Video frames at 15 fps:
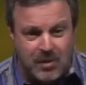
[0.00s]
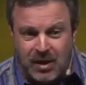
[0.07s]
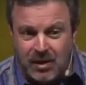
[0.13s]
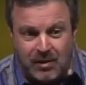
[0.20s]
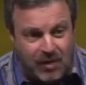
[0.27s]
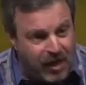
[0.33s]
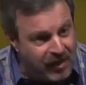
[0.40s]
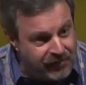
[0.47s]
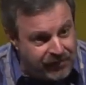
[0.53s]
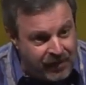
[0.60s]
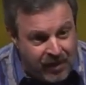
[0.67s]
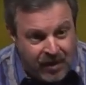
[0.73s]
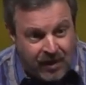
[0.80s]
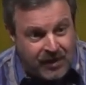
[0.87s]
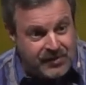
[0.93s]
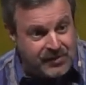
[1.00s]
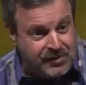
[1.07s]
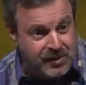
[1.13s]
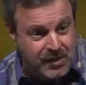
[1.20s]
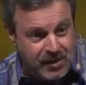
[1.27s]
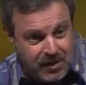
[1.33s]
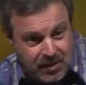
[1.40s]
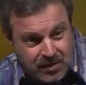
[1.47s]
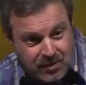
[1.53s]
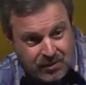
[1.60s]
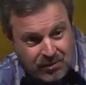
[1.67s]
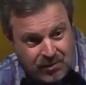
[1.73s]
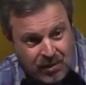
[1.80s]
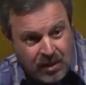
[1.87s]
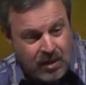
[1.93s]
in my life. I see it in
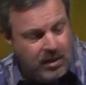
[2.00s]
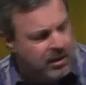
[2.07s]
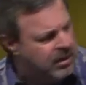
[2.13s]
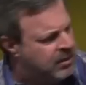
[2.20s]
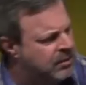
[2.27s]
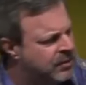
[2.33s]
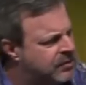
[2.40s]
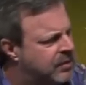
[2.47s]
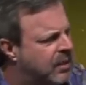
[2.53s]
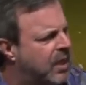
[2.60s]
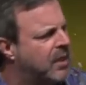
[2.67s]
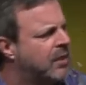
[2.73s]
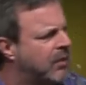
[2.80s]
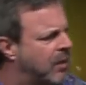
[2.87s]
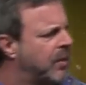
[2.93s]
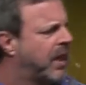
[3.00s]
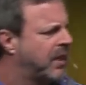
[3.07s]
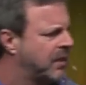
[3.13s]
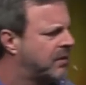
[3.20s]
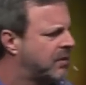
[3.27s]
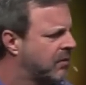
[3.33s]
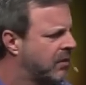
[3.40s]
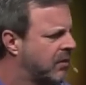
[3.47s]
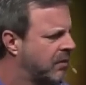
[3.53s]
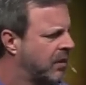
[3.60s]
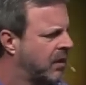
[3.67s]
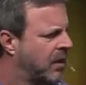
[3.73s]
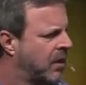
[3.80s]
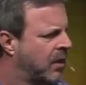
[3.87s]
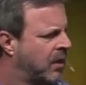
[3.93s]
you. Listen, I know I'm adding to it.
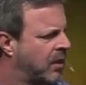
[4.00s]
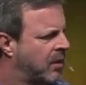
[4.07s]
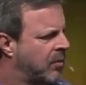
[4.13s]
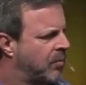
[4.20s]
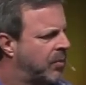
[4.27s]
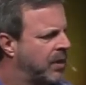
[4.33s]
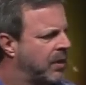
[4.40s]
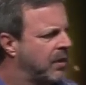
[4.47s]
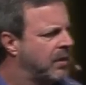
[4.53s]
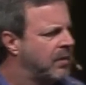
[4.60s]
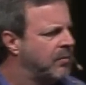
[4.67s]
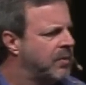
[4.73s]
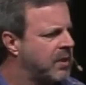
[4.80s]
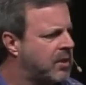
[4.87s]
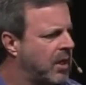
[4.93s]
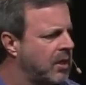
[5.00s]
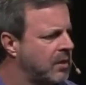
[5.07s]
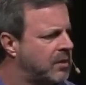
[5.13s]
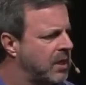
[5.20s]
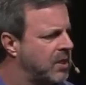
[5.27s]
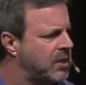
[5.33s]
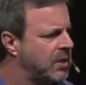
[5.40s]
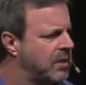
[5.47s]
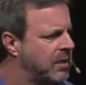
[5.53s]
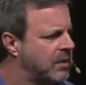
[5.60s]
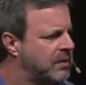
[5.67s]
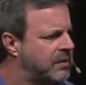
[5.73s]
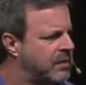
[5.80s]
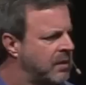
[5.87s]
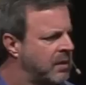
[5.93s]
But the connotation
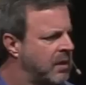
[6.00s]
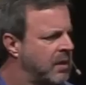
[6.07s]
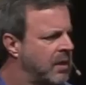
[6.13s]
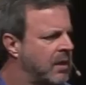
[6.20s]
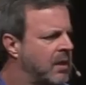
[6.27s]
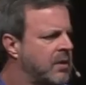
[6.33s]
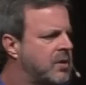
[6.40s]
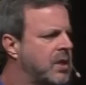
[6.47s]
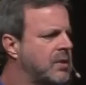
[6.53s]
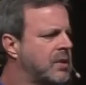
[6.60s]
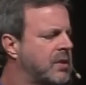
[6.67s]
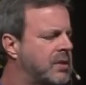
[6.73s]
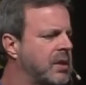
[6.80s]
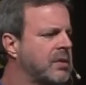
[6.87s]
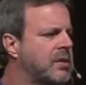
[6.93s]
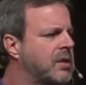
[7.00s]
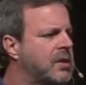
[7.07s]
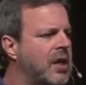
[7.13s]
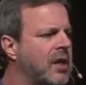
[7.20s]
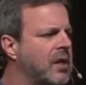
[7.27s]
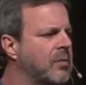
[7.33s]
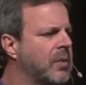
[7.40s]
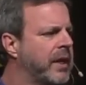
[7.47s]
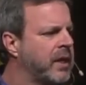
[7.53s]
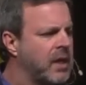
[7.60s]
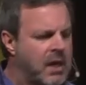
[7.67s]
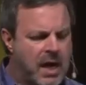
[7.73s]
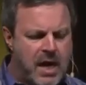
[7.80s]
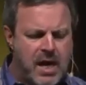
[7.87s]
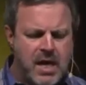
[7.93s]
is Jesus doesn't tell him, like,
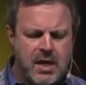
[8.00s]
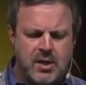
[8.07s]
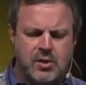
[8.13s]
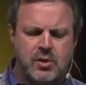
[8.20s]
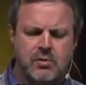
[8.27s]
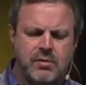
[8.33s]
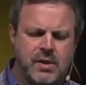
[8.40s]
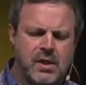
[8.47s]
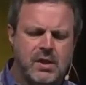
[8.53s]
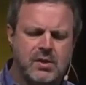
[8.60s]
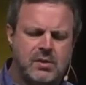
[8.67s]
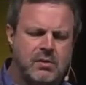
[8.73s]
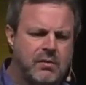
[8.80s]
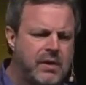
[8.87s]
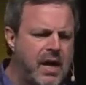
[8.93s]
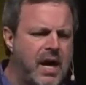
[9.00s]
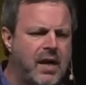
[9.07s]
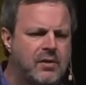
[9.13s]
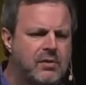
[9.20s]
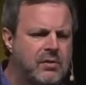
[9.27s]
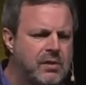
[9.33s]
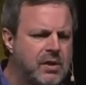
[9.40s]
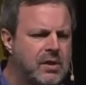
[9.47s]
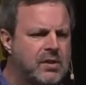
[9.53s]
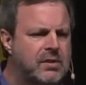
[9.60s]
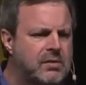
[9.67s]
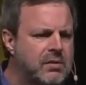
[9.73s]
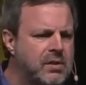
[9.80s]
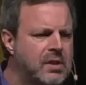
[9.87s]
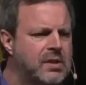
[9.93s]
hey, do this, do that, do this,
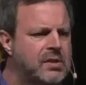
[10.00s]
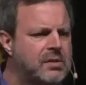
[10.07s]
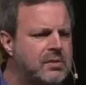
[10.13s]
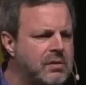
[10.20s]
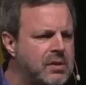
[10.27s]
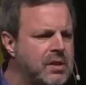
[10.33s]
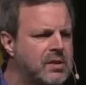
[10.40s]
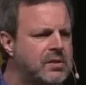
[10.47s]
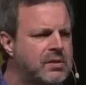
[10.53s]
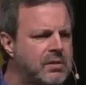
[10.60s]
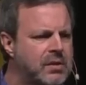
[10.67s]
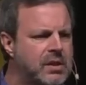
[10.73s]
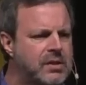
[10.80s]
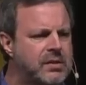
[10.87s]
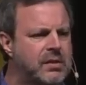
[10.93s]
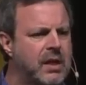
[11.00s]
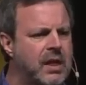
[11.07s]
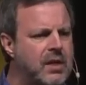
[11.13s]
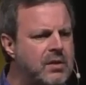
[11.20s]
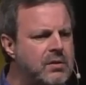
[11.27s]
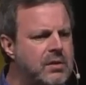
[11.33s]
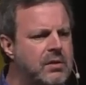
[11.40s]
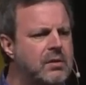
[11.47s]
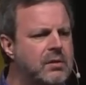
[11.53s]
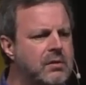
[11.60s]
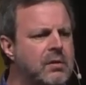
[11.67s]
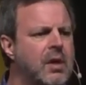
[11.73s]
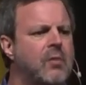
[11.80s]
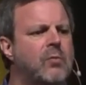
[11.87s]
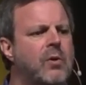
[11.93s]
do this, do this, do this, and
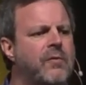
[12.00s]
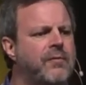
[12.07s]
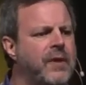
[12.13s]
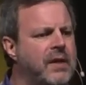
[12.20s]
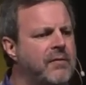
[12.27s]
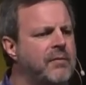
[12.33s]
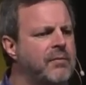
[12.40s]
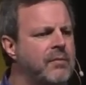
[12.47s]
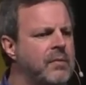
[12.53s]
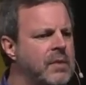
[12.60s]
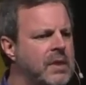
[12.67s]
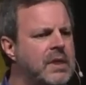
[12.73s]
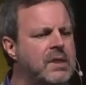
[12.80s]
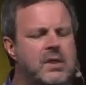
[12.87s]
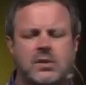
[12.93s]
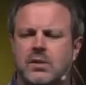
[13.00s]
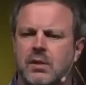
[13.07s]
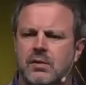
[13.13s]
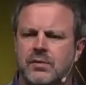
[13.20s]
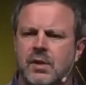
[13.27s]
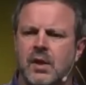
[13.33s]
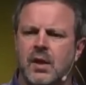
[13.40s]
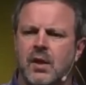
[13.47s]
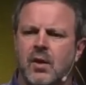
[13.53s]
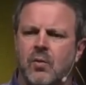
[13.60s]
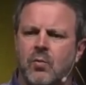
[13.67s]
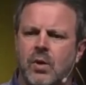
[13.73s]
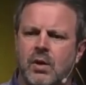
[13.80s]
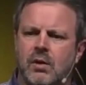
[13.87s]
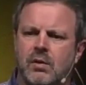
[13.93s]
you will, and he just goes,
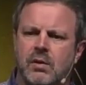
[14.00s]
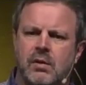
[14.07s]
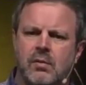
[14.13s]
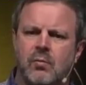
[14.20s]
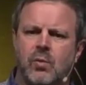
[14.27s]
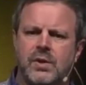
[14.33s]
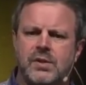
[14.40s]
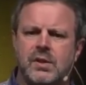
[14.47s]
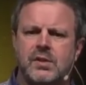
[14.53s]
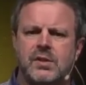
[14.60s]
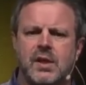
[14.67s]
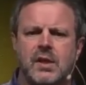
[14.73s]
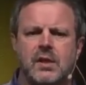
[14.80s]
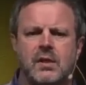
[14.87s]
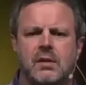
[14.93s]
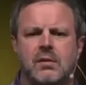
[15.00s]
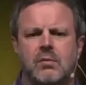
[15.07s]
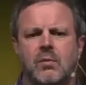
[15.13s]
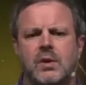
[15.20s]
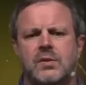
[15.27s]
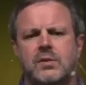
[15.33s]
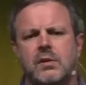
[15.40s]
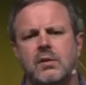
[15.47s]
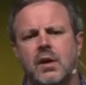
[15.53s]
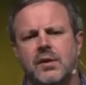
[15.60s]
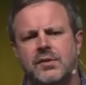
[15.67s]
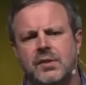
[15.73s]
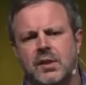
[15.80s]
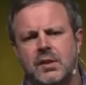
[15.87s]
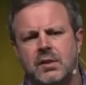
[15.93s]
well, what's it say to you? What's the law
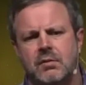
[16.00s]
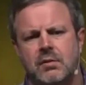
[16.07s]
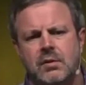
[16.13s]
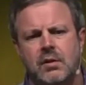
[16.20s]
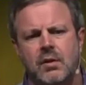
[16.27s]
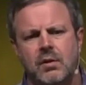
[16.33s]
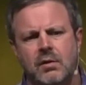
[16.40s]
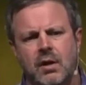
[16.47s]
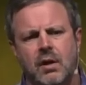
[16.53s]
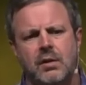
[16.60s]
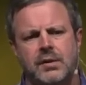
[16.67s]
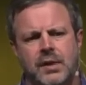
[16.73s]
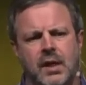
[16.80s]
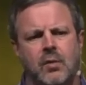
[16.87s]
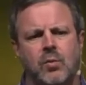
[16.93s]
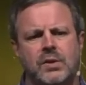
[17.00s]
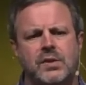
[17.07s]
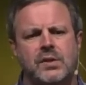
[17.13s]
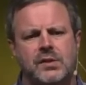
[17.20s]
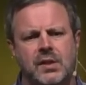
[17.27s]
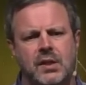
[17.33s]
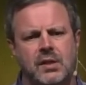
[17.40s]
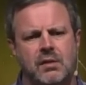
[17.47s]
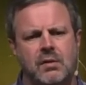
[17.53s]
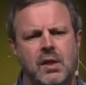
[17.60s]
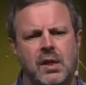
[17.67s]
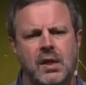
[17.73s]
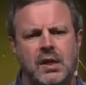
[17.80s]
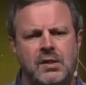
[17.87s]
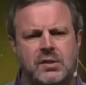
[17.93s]
say to you? You know the law? Yeah, what's it say to you?
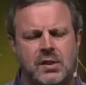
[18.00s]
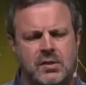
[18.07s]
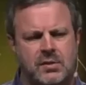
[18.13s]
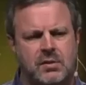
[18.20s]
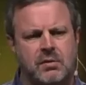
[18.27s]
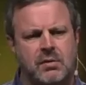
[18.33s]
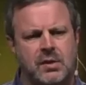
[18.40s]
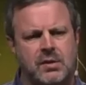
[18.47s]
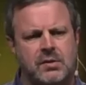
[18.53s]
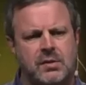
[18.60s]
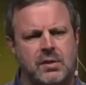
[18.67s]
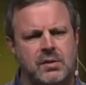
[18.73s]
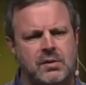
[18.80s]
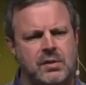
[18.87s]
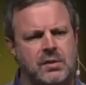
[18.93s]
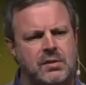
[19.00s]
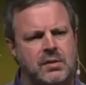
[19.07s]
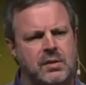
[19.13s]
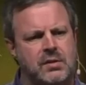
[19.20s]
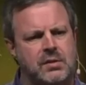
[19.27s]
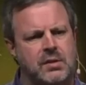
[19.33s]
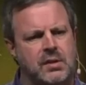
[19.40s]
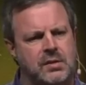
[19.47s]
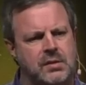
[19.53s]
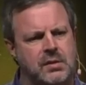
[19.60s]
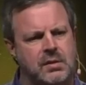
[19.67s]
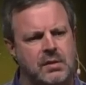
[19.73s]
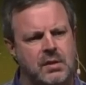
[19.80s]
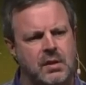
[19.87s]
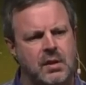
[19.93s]
It says, do this, this, this, this,
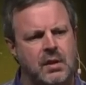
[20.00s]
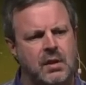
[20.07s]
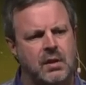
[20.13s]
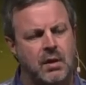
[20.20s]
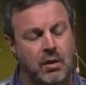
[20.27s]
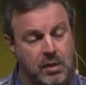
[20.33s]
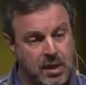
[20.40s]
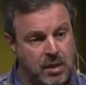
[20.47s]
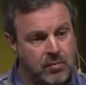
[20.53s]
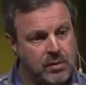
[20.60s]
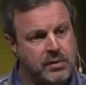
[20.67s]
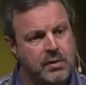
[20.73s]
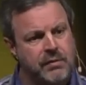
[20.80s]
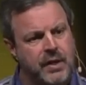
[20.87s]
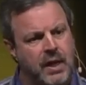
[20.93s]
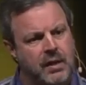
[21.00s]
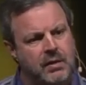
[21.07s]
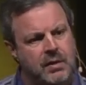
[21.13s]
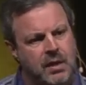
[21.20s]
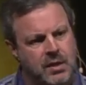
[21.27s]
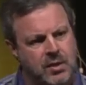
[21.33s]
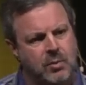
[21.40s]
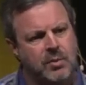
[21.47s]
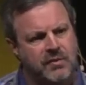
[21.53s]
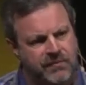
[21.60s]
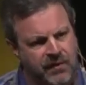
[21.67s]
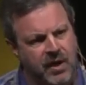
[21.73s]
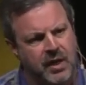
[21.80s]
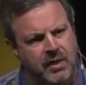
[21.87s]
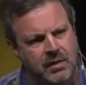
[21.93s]
this. Okay, we'll do that, and you'll be
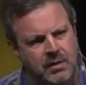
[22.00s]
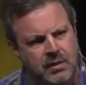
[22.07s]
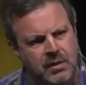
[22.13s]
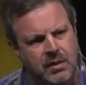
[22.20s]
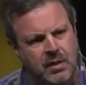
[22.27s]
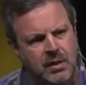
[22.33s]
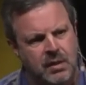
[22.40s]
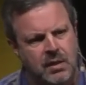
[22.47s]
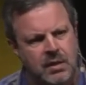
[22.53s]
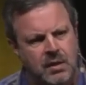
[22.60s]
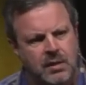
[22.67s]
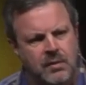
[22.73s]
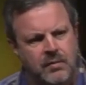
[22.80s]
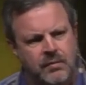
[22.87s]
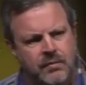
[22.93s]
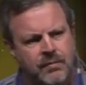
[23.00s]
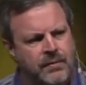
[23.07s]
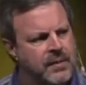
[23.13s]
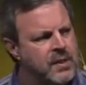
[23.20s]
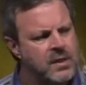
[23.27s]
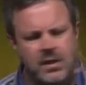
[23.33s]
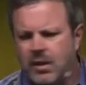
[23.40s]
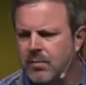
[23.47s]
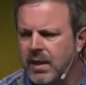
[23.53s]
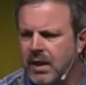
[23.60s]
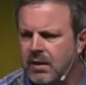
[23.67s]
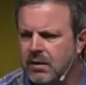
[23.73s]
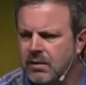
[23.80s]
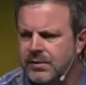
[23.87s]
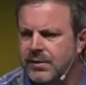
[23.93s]
fine. The young
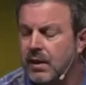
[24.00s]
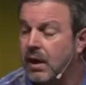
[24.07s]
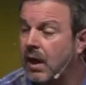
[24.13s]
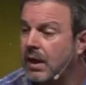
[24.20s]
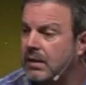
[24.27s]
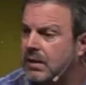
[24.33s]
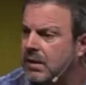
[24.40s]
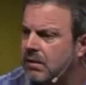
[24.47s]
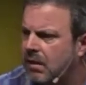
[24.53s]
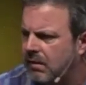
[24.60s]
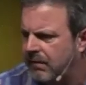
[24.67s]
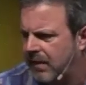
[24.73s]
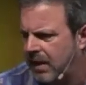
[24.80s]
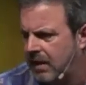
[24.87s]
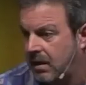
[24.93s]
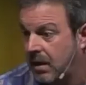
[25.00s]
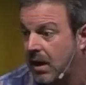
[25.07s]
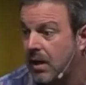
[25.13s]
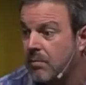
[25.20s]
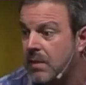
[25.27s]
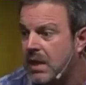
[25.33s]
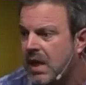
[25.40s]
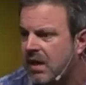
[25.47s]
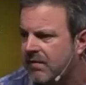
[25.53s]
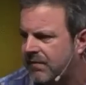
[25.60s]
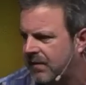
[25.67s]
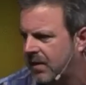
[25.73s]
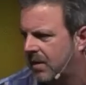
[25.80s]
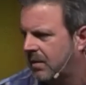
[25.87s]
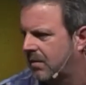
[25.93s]
man goes, I did all that and I'm not
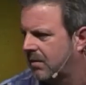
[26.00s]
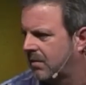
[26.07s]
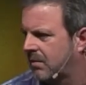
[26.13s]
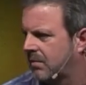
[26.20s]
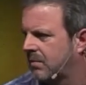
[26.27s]
fine.